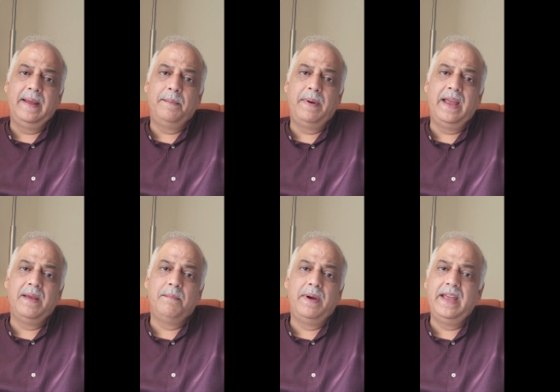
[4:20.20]

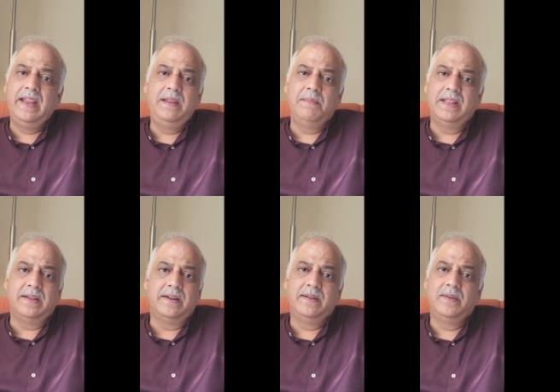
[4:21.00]
by by any
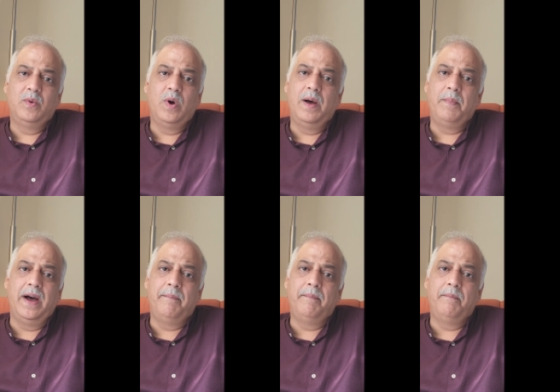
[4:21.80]
method, or
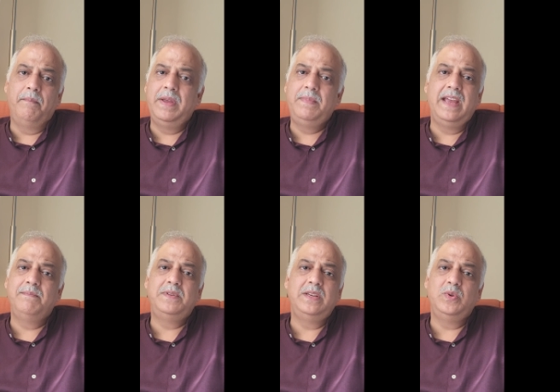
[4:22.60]
uh, maybe
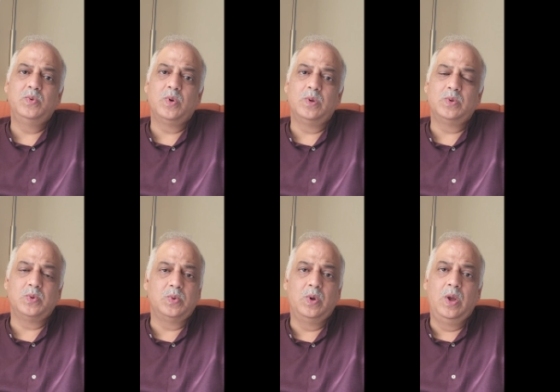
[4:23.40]
M C Qs
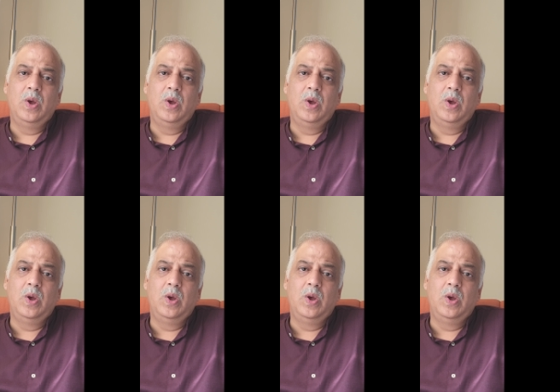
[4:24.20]
also,